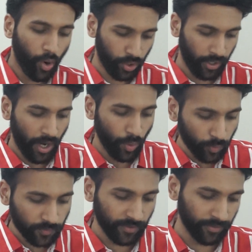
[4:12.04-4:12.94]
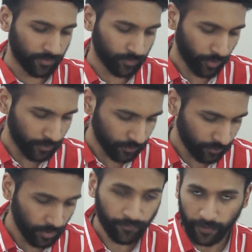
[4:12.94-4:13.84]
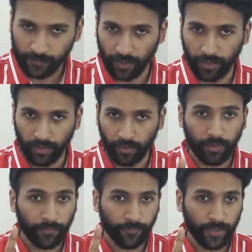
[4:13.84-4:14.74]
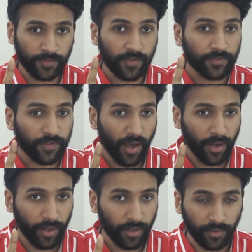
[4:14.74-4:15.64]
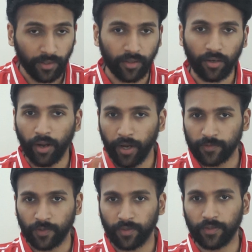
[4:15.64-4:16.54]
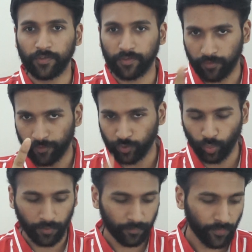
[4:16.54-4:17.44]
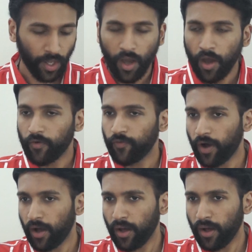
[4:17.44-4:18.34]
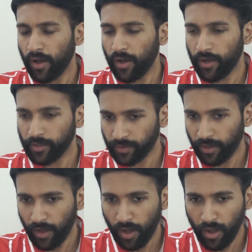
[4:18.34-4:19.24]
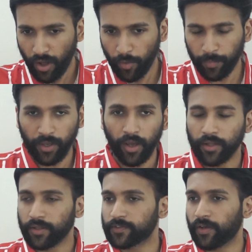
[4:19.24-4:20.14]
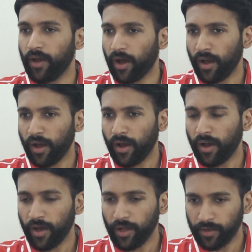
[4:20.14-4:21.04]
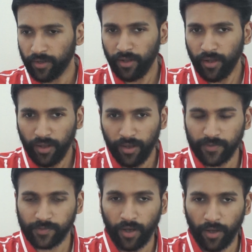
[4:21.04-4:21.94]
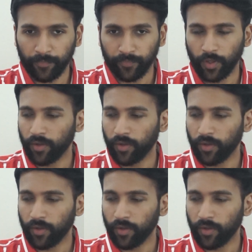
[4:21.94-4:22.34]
Okay, how to sing this phrase? The first Sangati. There are 8 Sangadis. This is the first one. Vatapi, that's Gari Sa.